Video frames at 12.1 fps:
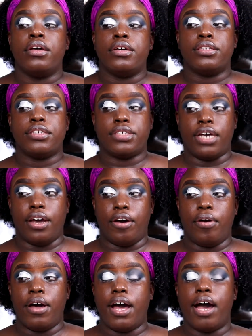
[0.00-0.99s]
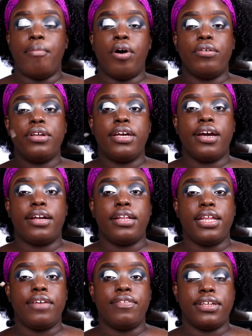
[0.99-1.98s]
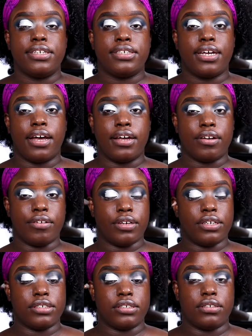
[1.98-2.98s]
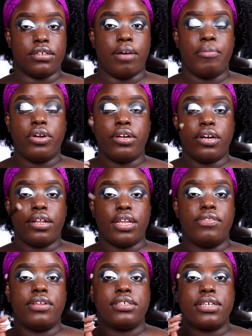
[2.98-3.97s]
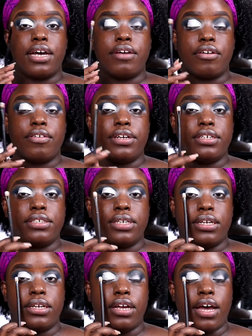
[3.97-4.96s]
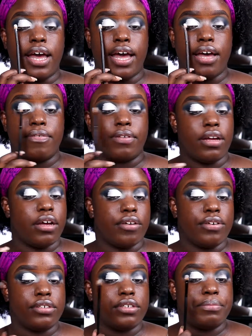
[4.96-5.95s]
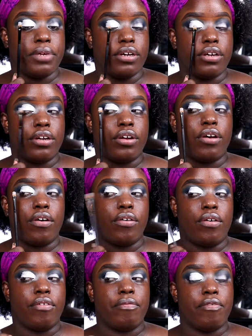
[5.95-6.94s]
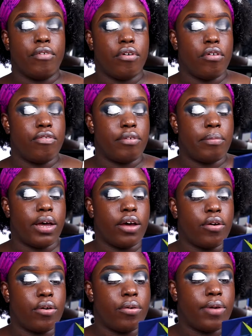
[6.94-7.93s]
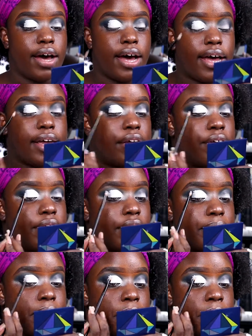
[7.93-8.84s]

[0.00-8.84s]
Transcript: So I'm only gonna leave this cut crease. I'm only gonna leave this cut crease in a half a cut crease. I'm not gonna go over my whole eye area.